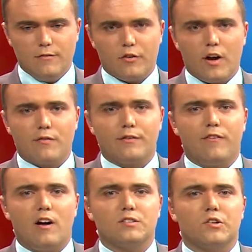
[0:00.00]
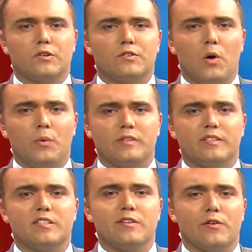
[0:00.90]
Forever Foster is open to
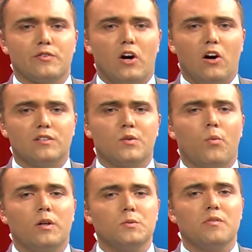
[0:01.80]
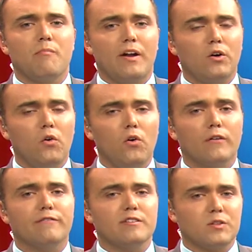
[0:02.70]
senior dogs and ones with medical or
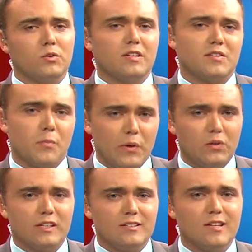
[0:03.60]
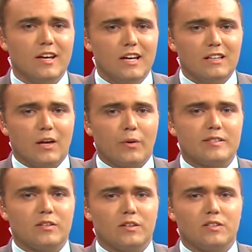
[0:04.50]
physical disabilities. They recently